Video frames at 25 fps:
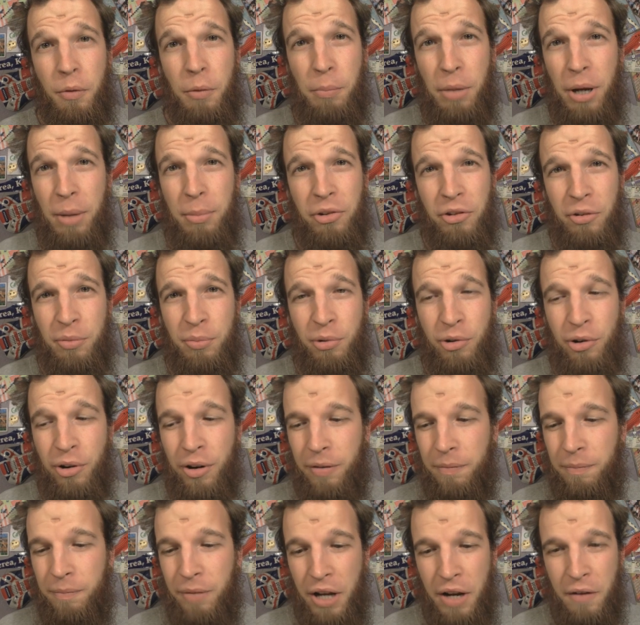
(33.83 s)
When babies are
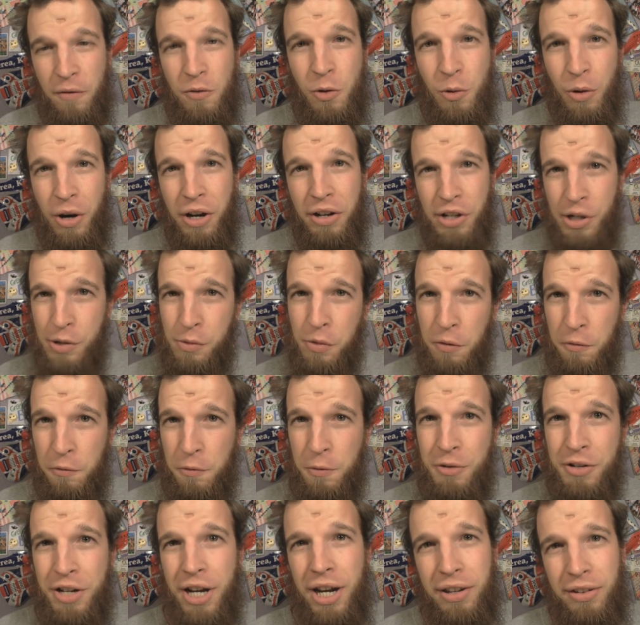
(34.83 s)
born, they have no idea what
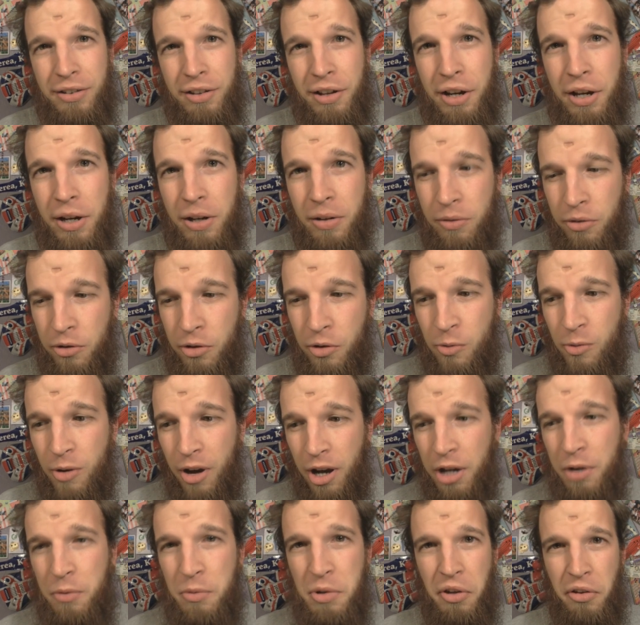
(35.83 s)
food tastes like, so
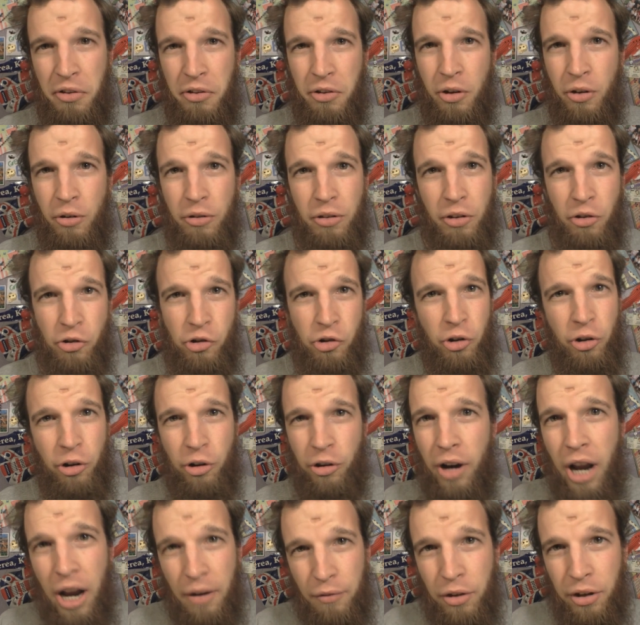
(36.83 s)
why do we salt salt and
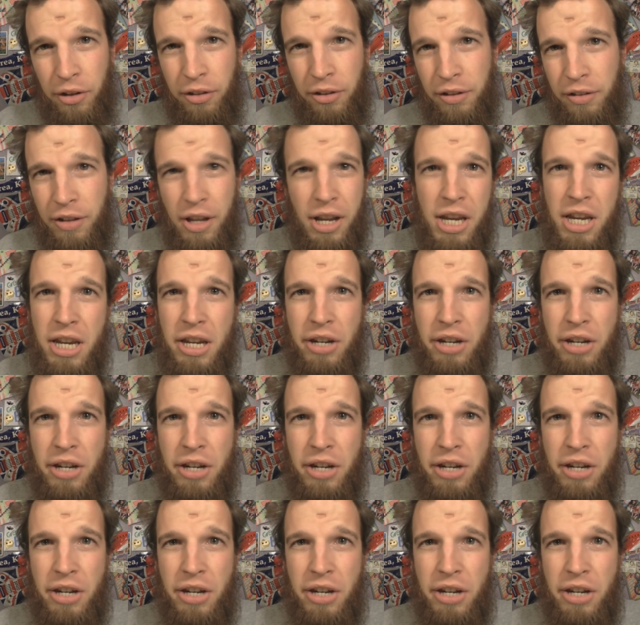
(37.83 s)
sugar everything they